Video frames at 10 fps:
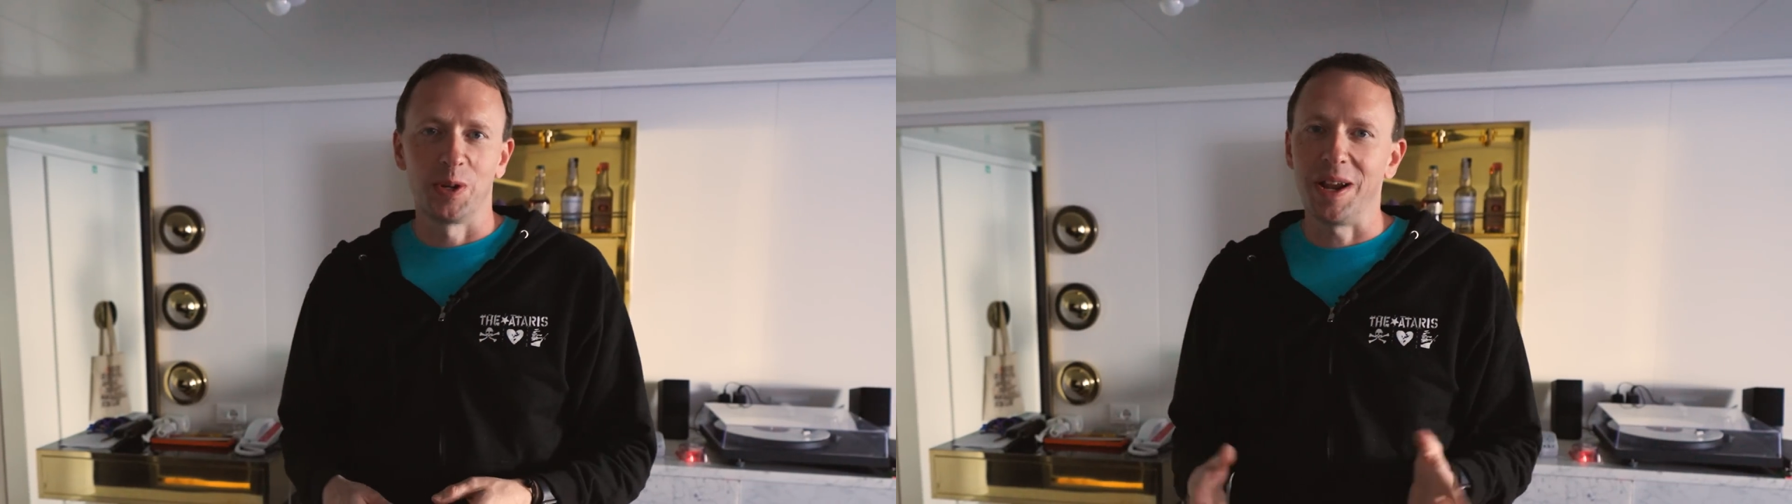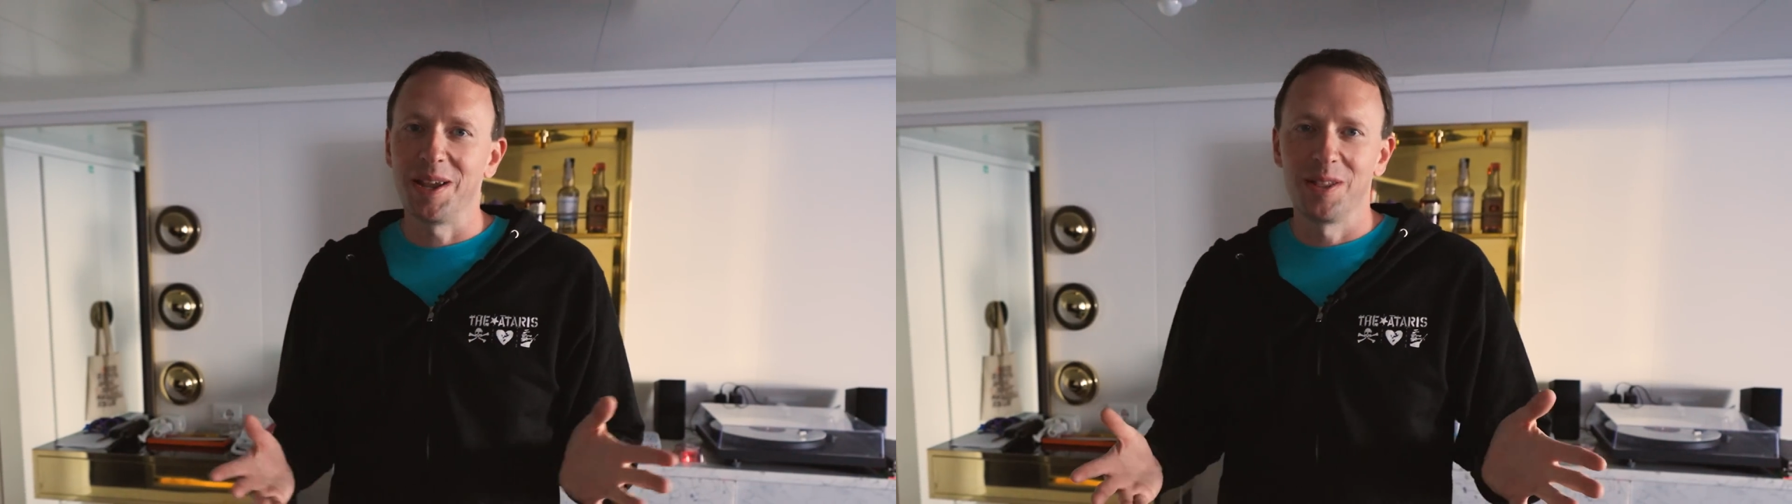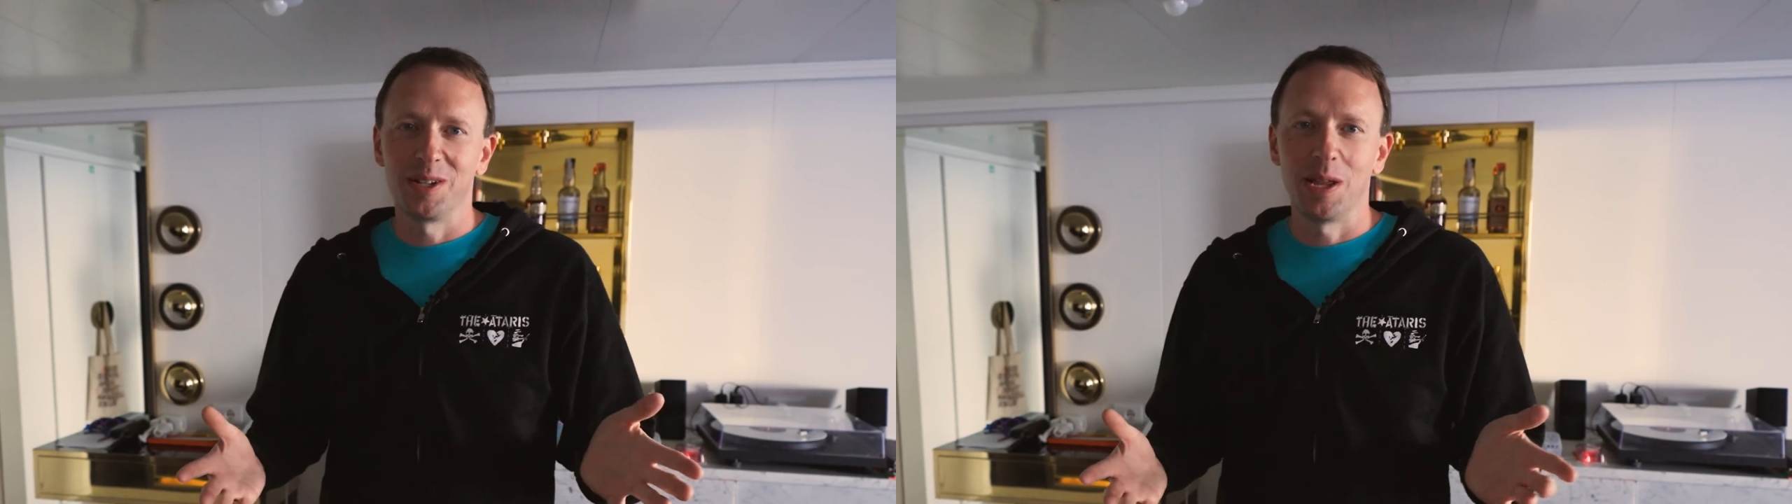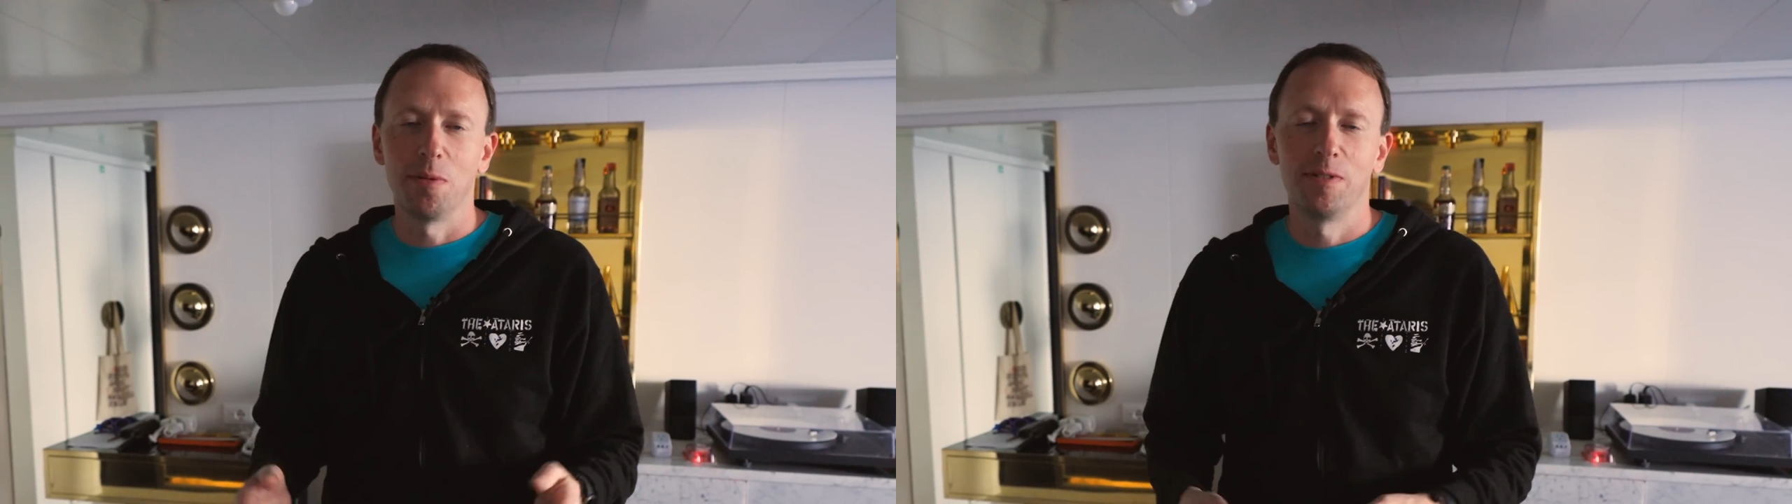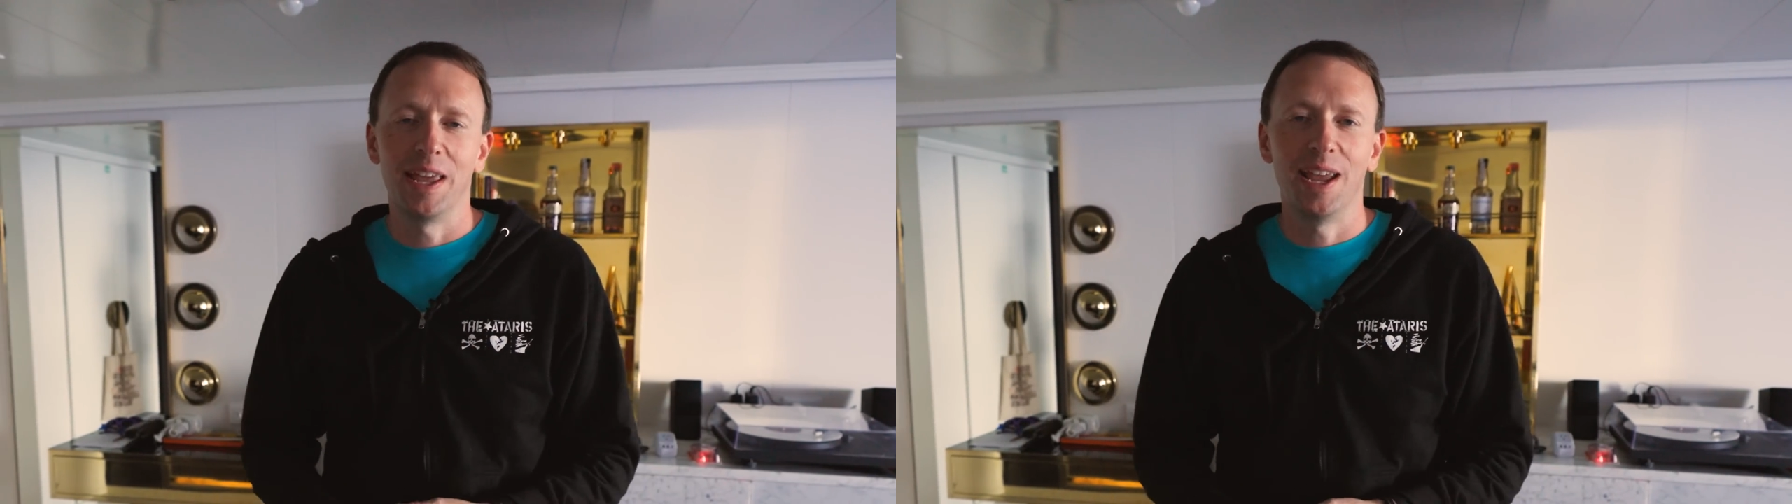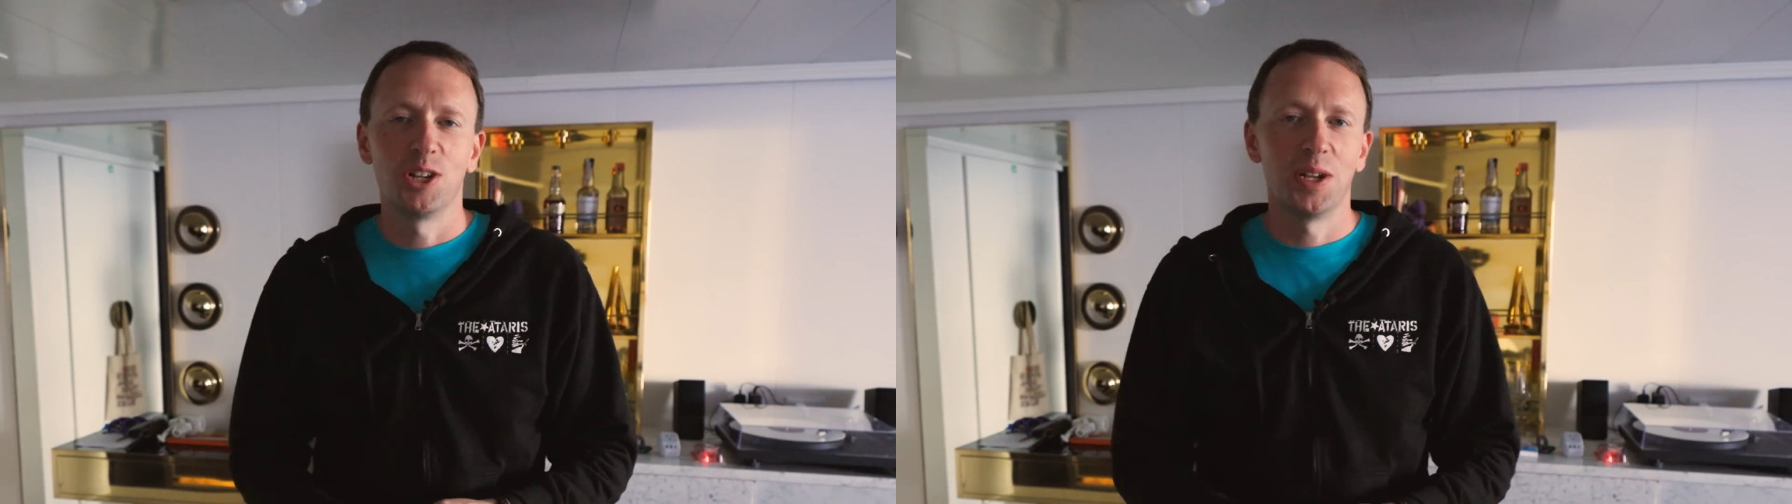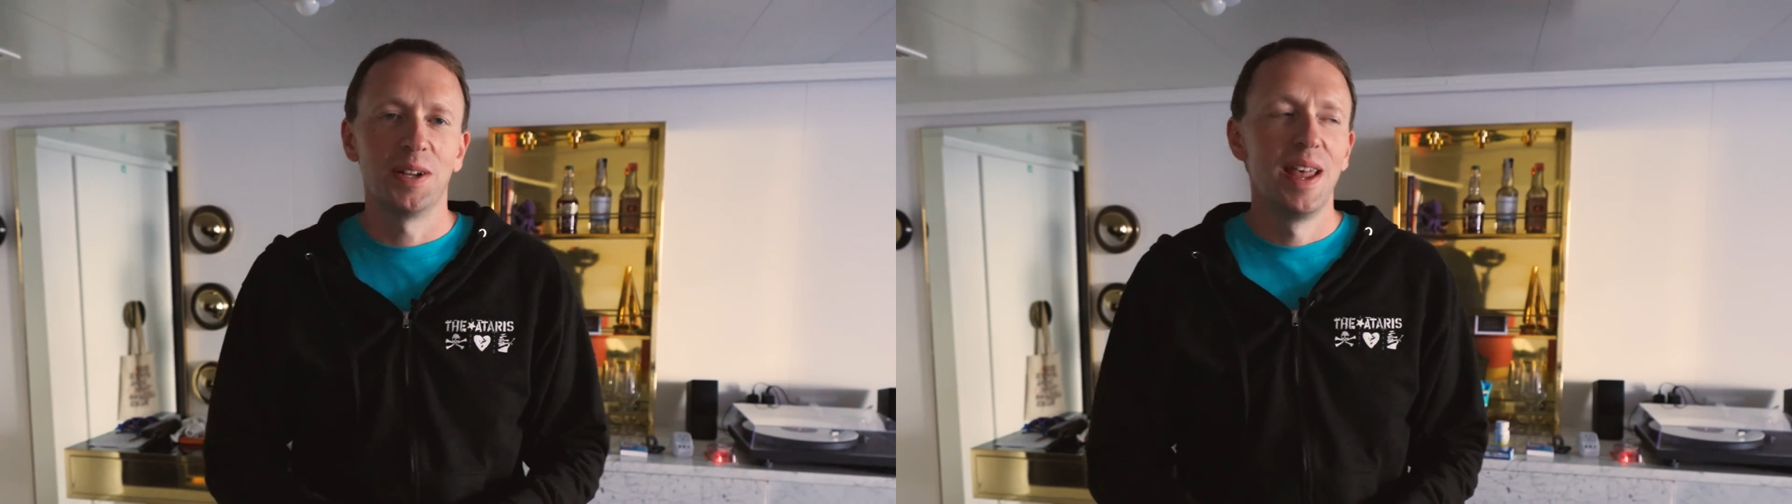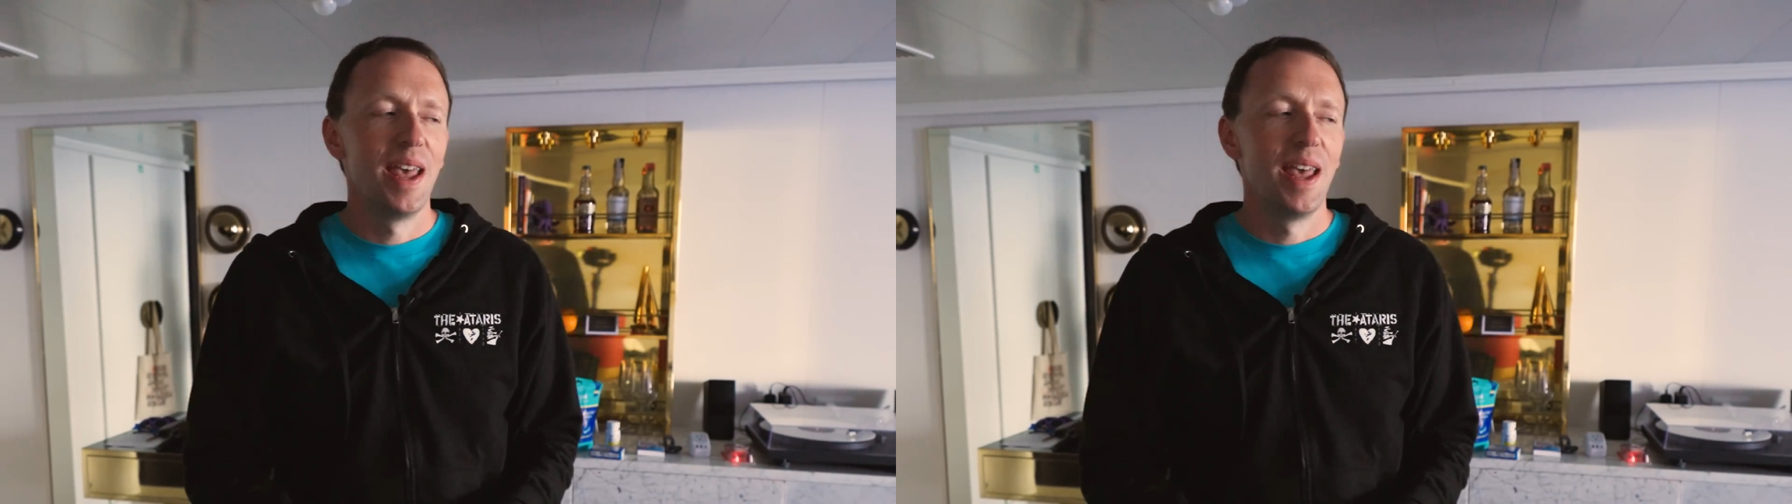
or any other type of vacation,